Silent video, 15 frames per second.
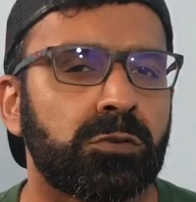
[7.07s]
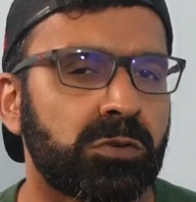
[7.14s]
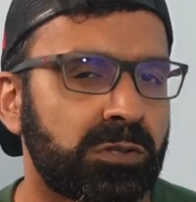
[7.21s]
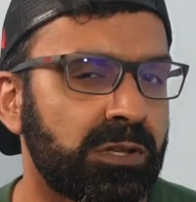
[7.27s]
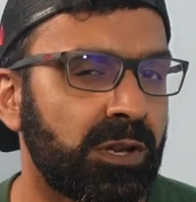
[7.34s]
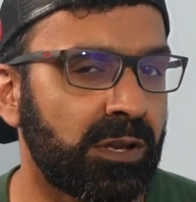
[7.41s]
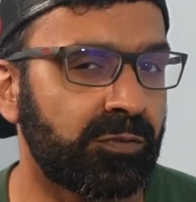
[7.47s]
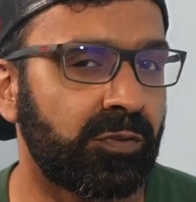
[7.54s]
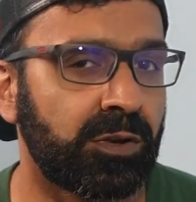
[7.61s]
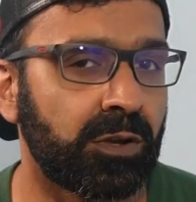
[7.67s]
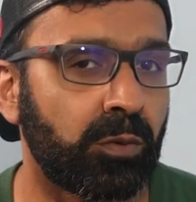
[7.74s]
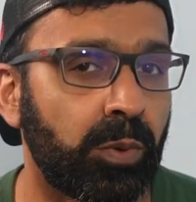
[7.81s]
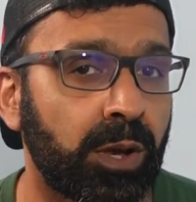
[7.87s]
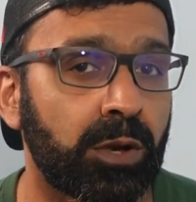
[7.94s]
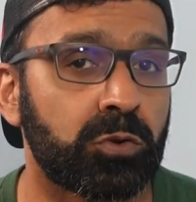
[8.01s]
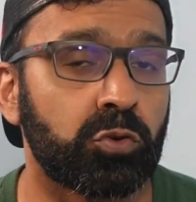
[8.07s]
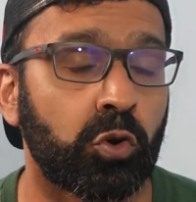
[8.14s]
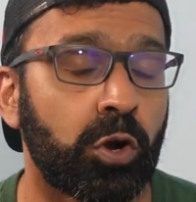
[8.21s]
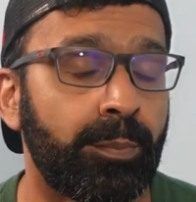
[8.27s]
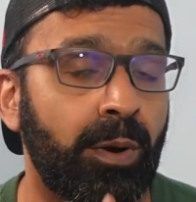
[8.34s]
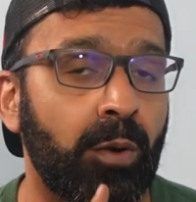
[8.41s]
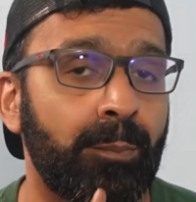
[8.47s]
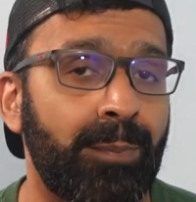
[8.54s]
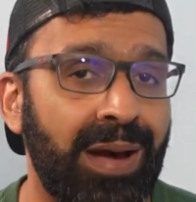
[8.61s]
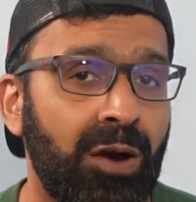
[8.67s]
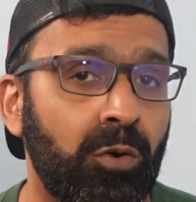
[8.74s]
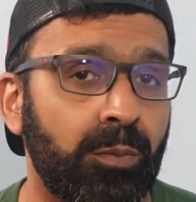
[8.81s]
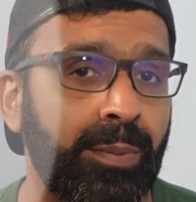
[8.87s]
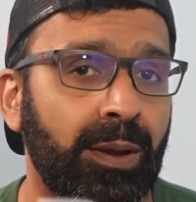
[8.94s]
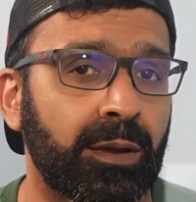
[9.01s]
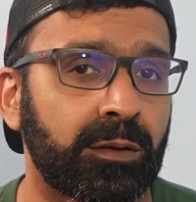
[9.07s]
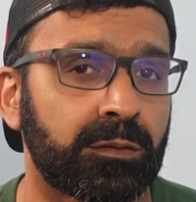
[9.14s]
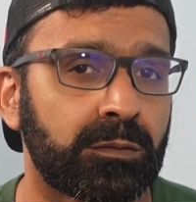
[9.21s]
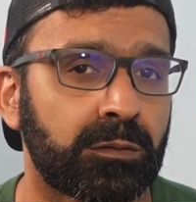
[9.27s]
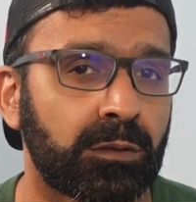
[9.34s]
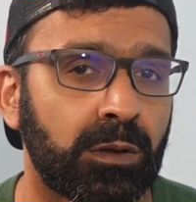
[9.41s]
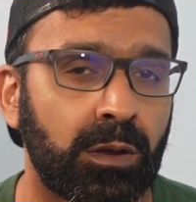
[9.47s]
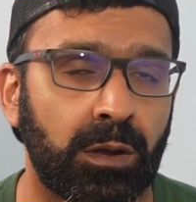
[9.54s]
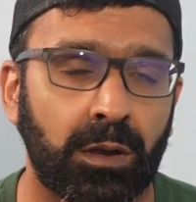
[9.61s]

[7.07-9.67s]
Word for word: So today's video we're going to talk about power banks.